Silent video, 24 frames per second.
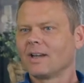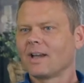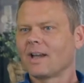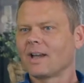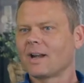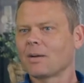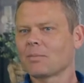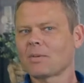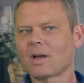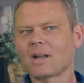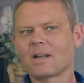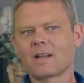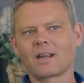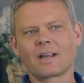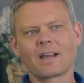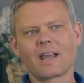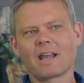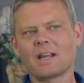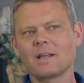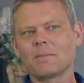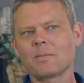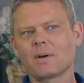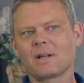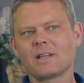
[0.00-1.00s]
And I'm not hearing
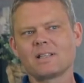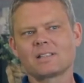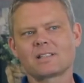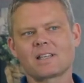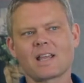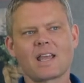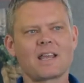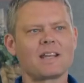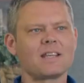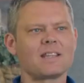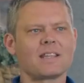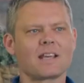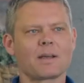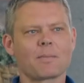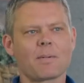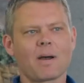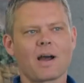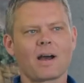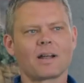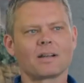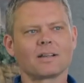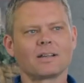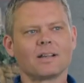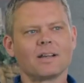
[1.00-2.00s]
anybody say anything
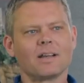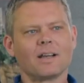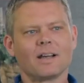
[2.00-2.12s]
about